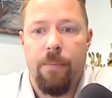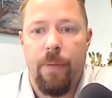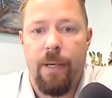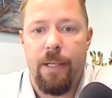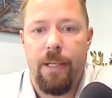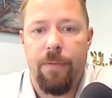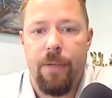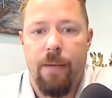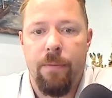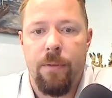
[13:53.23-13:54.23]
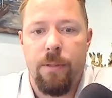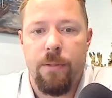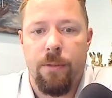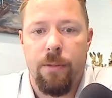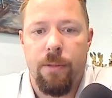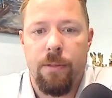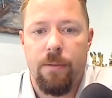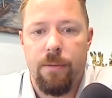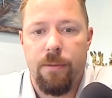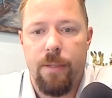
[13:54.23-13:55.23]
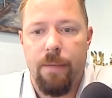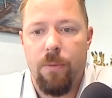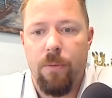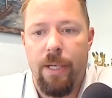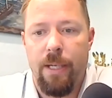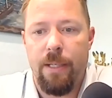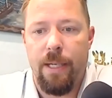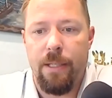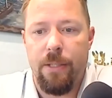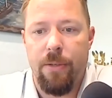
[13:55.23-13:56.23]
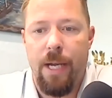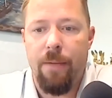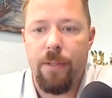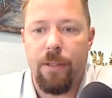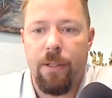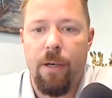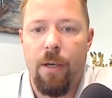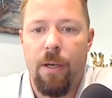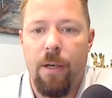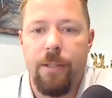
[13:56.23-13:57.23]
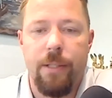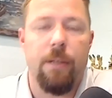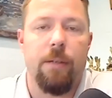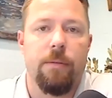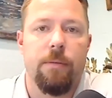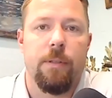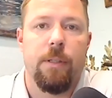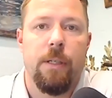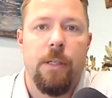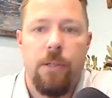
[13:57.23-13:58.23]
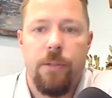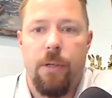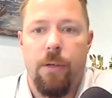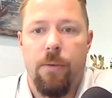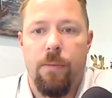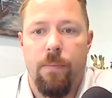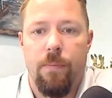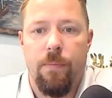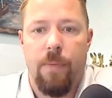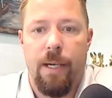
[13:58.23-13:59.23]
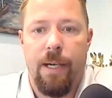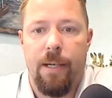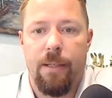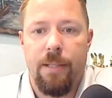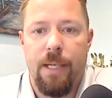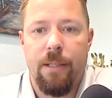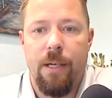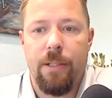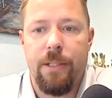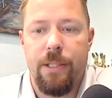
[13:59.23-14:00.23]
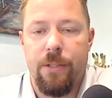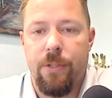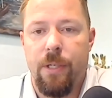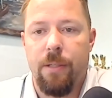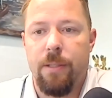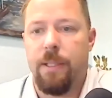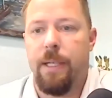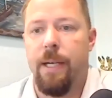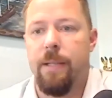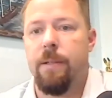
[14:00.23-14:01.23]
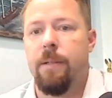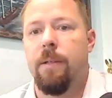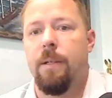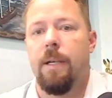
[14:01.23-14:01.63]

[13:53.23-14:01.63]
But if you have the solar, you have the wind, and you have the car, you don't. So technology is stronger together.